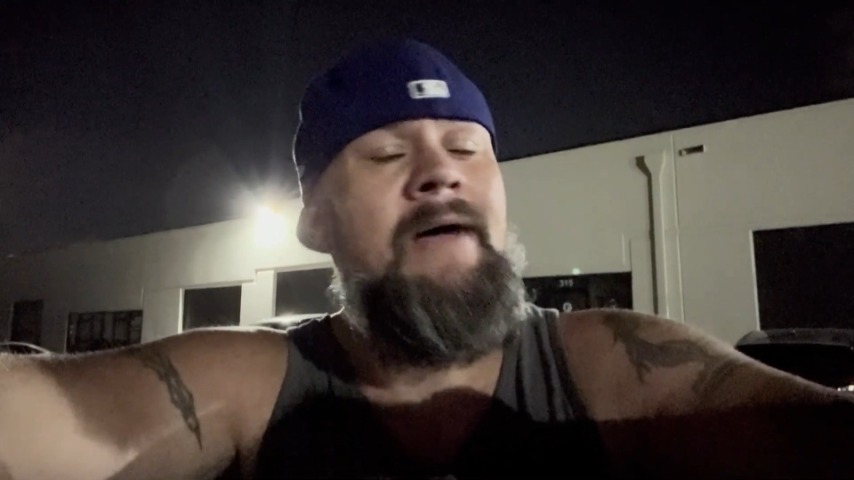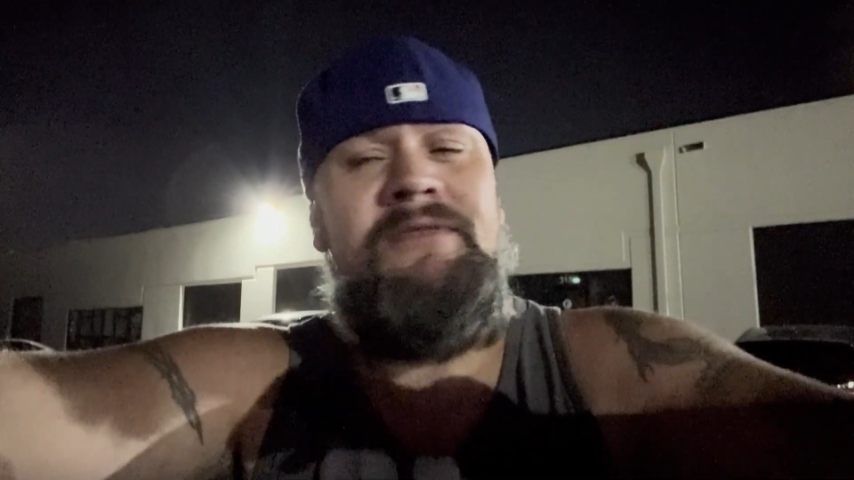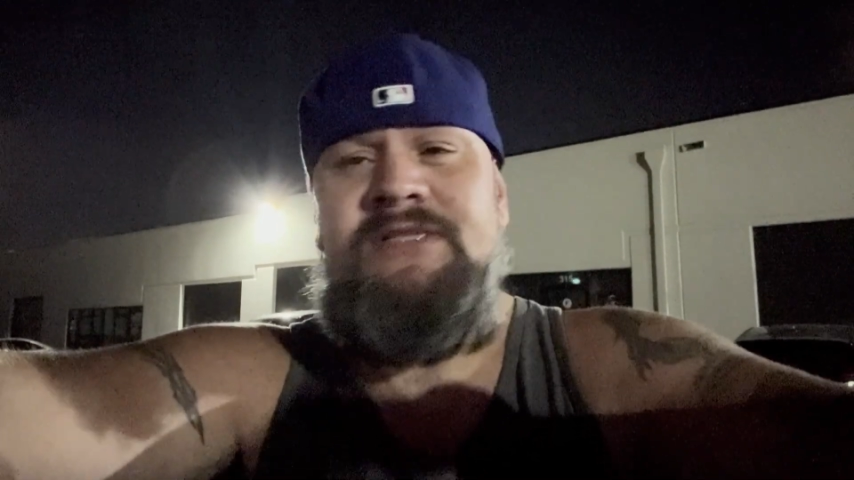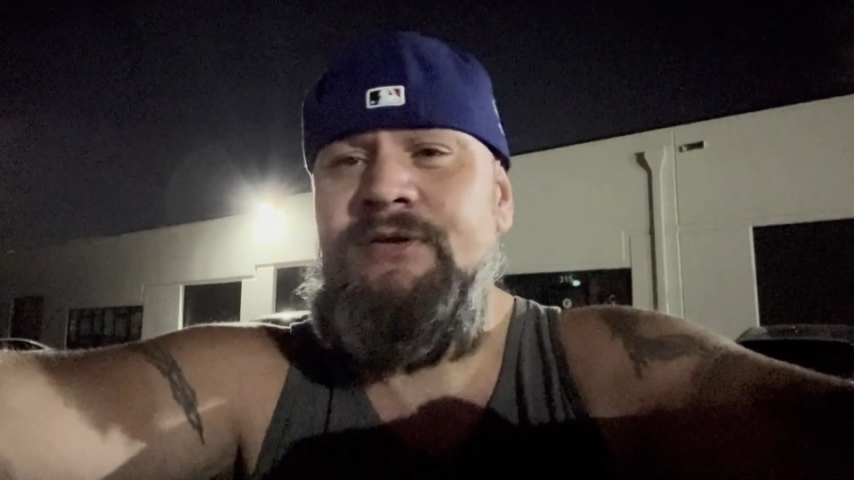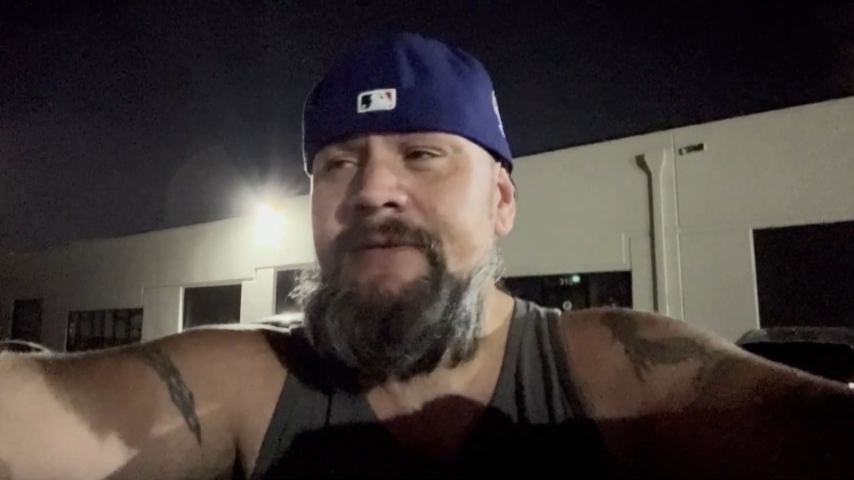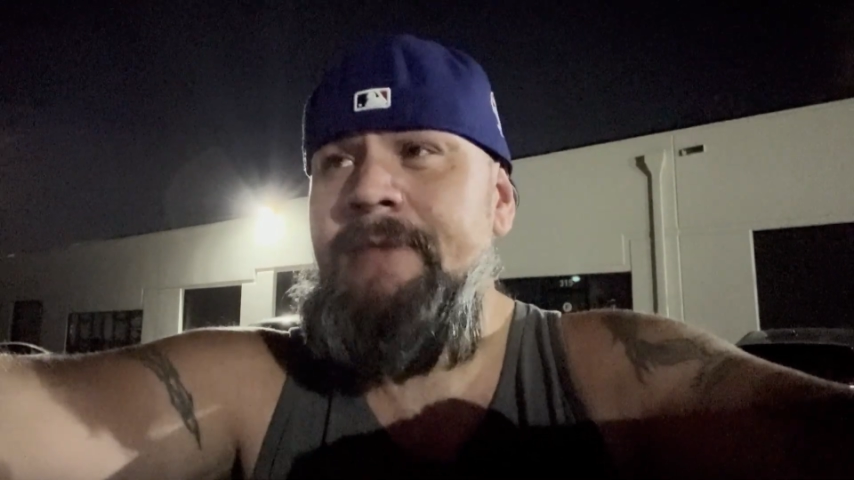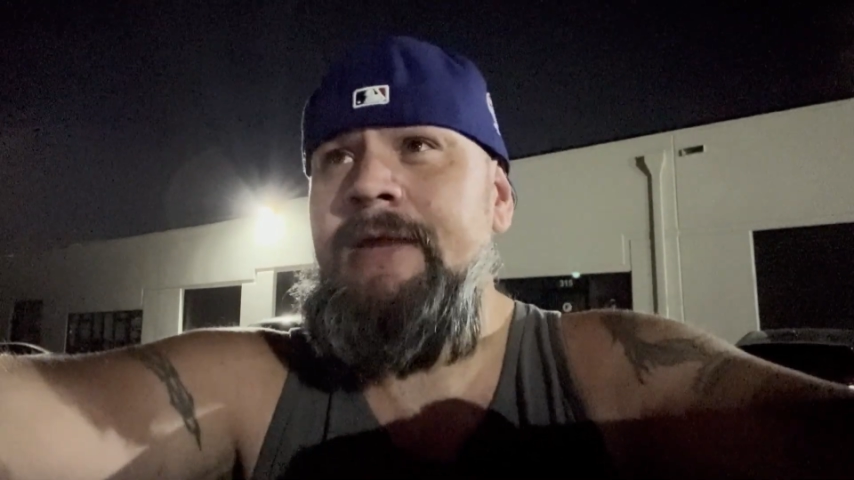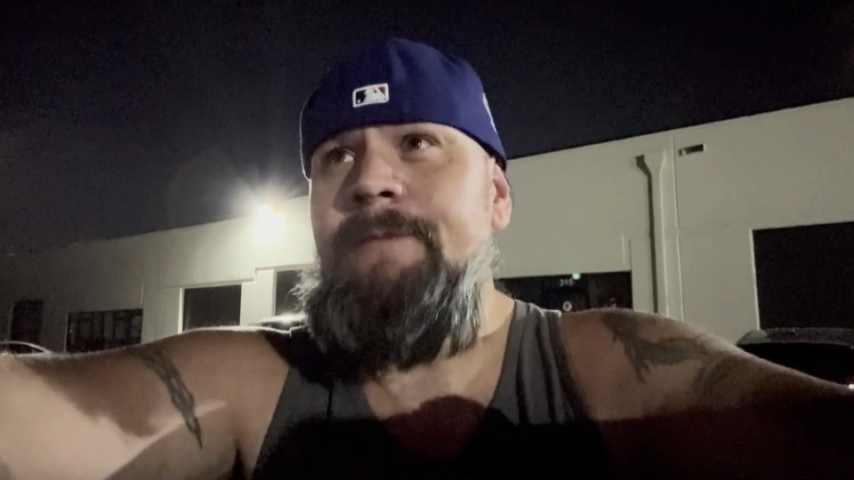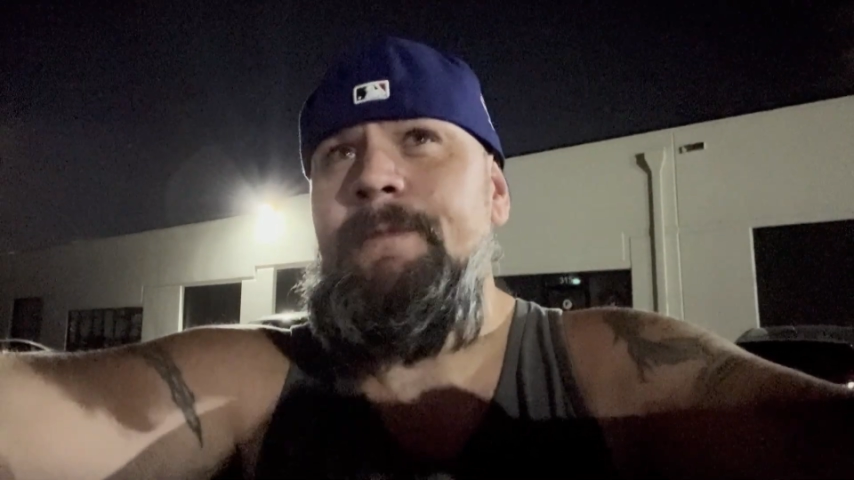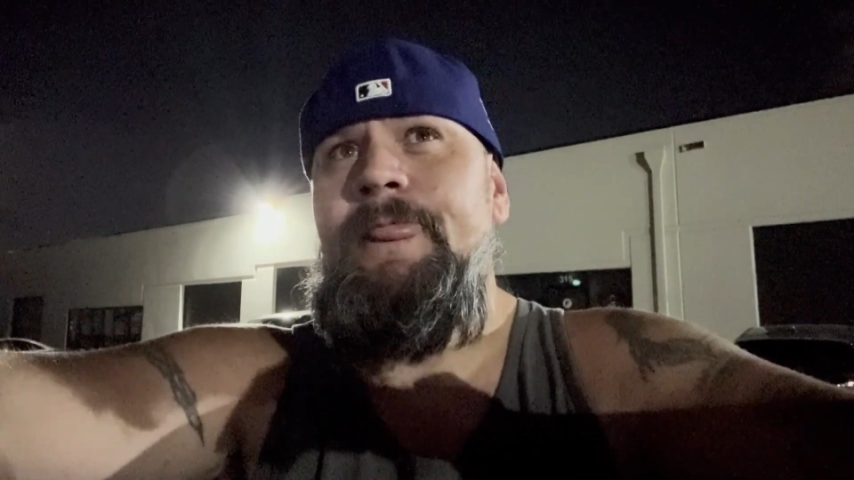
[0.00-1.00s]
Still in
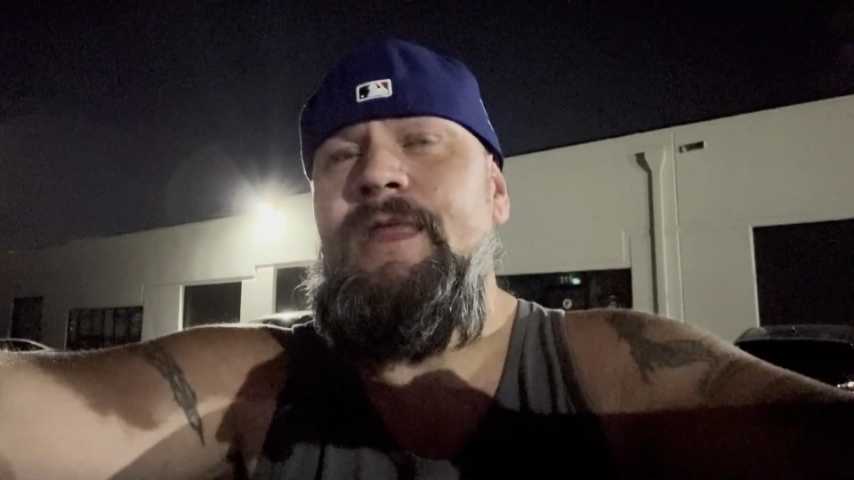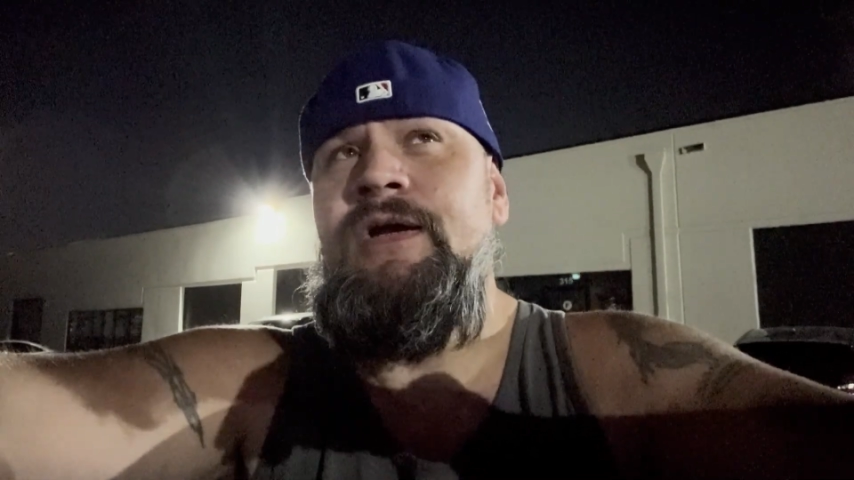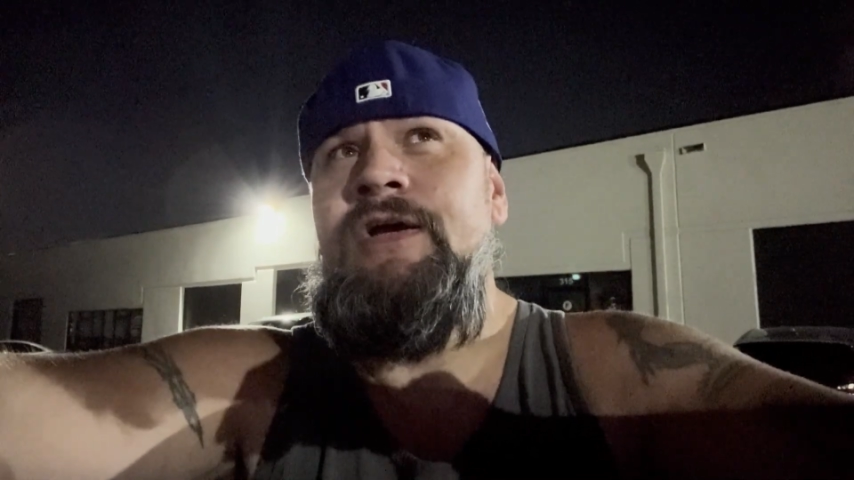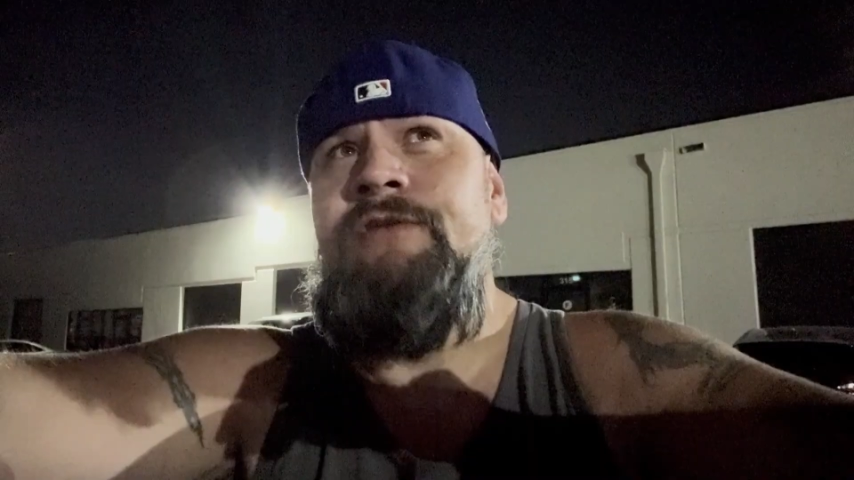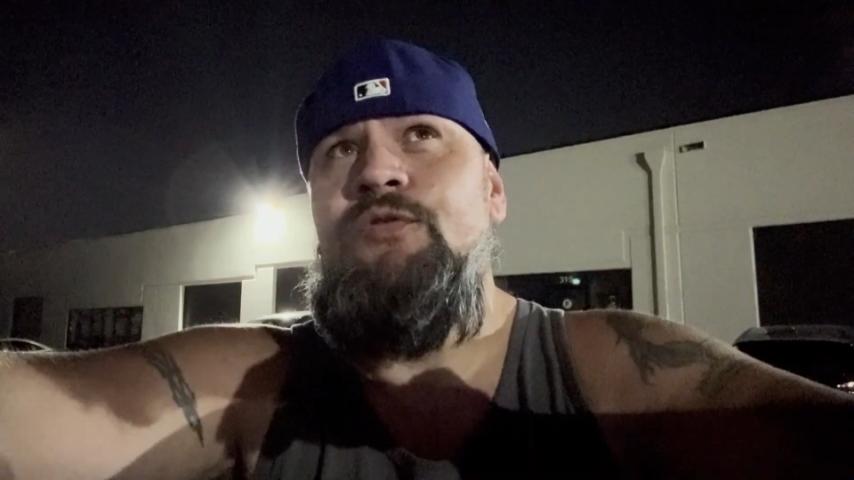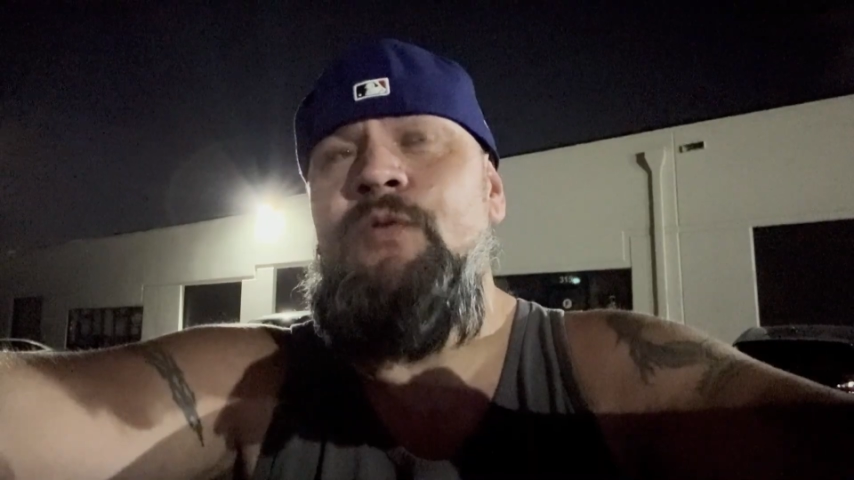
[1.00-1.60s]
debate of